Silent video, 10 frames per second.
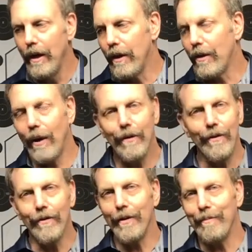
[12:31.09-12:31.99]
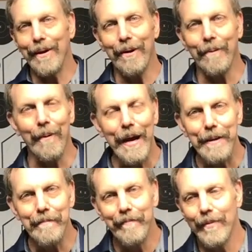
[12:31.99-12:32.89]
The questions have been
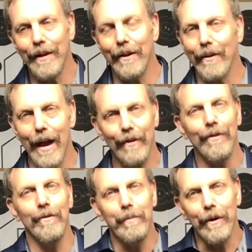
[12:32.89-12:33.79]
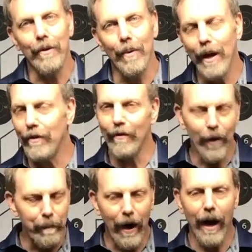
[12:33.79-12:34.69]
great, the interaction's been great, it's
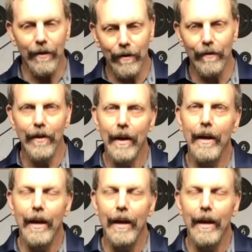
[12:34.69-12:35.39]
very positive,